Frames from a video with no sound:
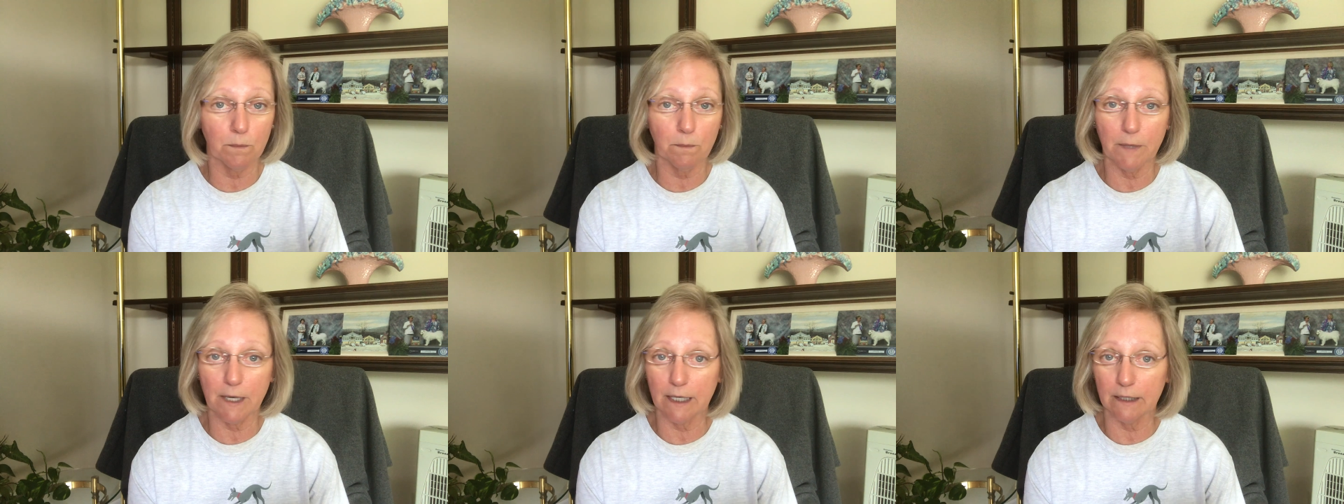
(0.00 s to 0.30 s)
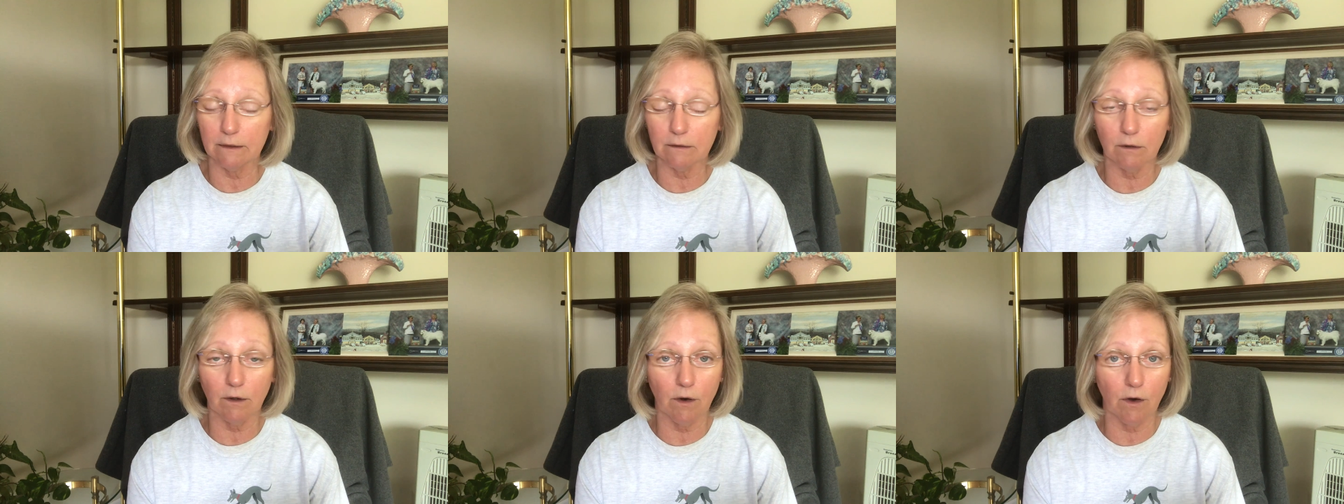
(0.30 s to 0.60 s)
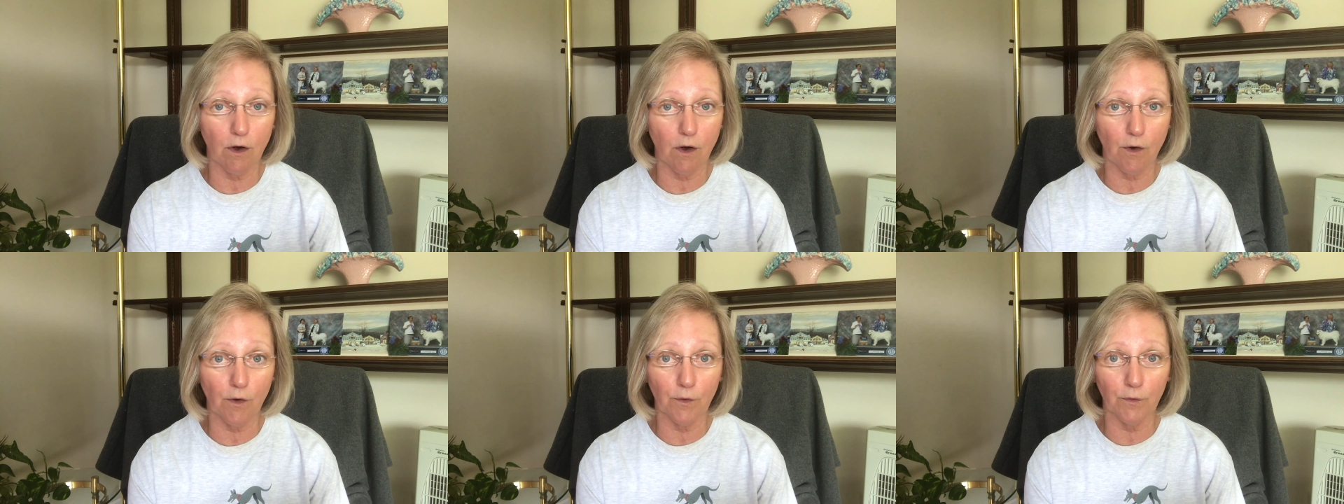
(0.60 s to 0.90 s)
but
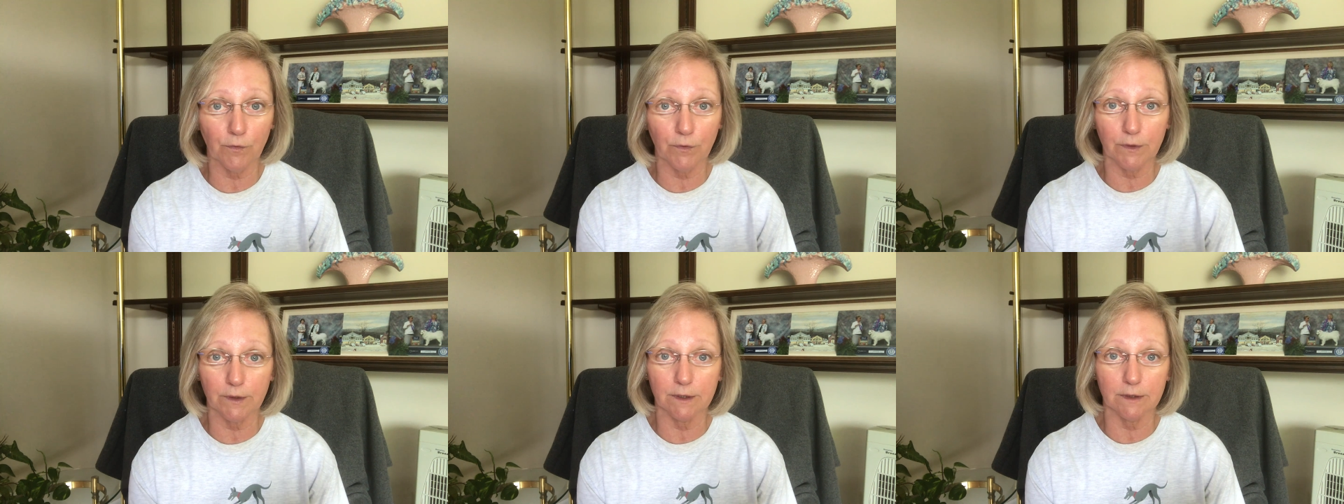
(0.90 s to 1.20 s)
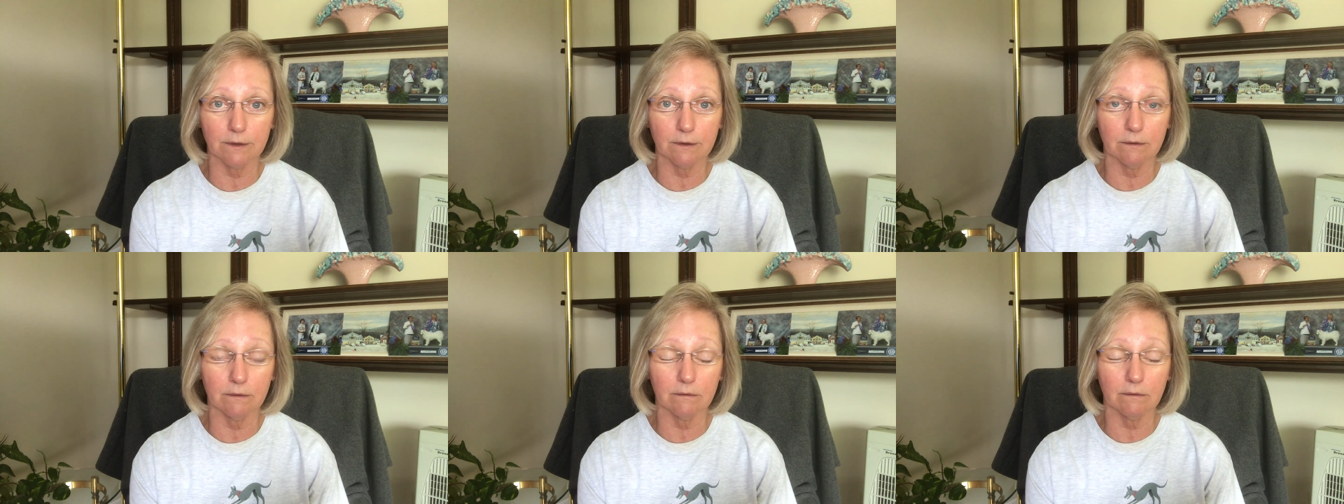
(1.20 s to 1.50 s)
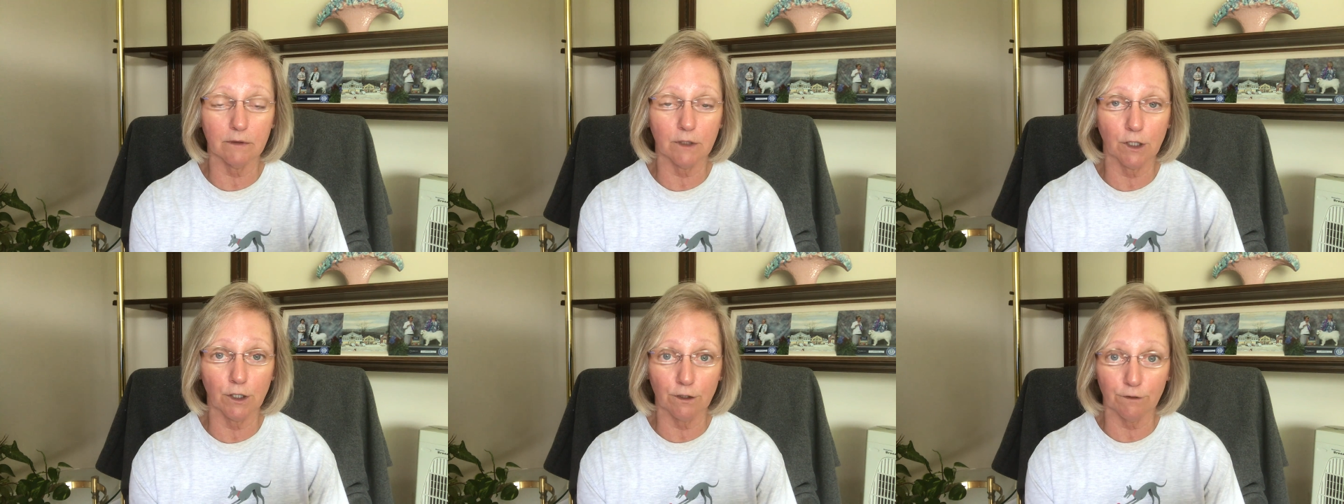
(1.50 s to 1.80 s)
all the
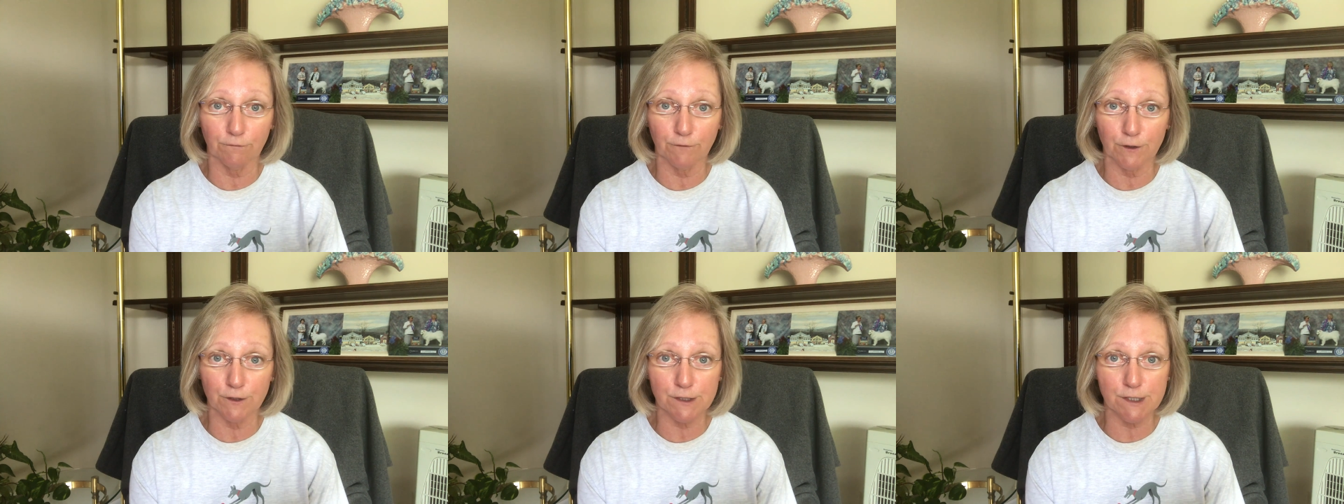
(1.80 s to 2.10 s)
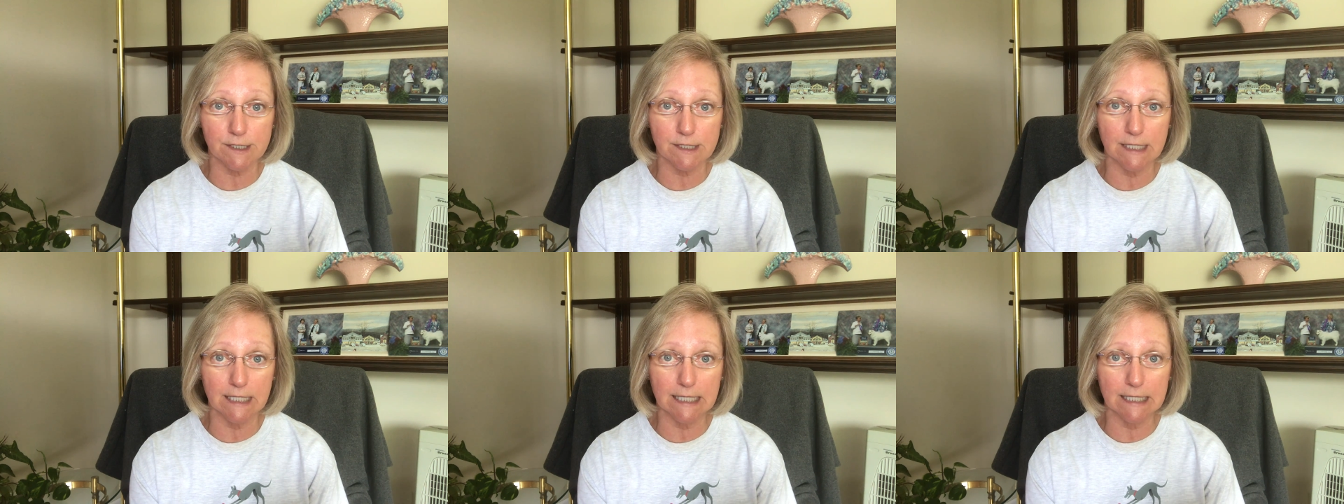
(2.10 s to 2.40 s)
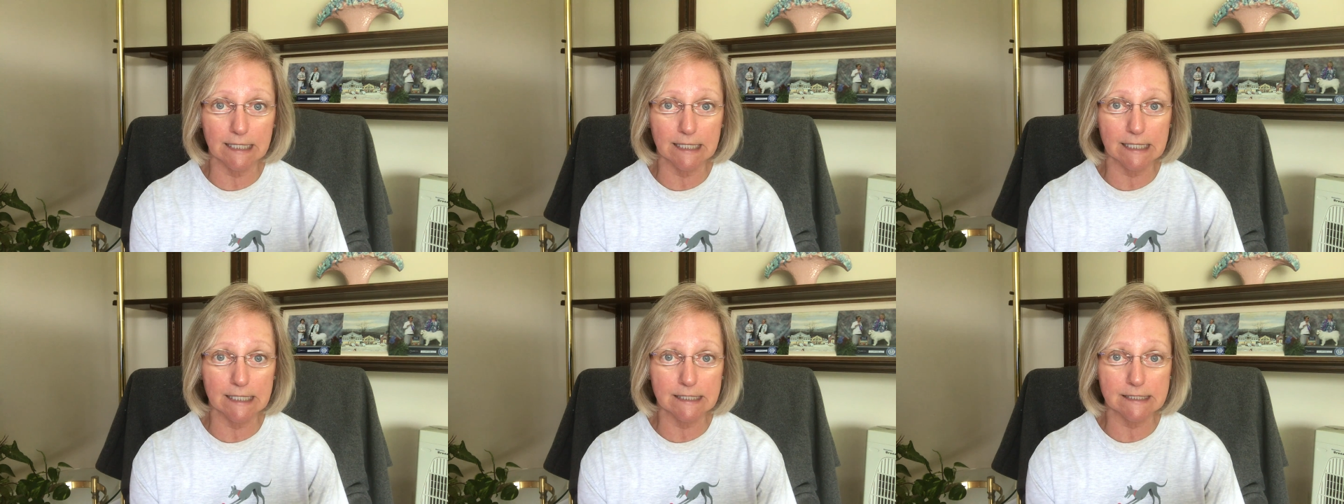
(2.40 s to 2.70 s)

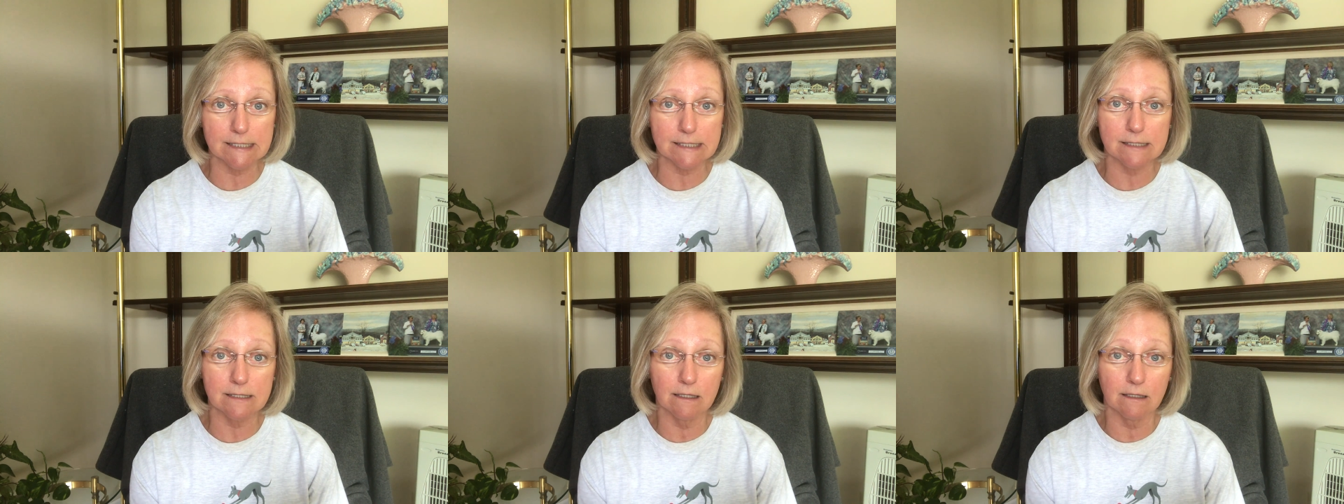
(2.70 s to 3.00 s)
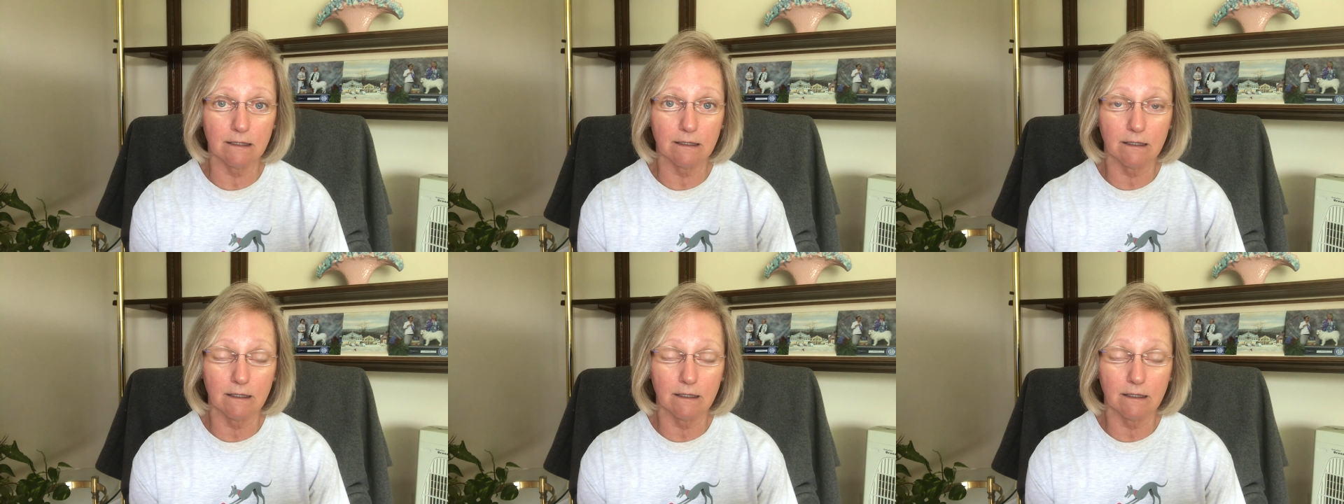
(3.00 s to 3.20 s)
universities,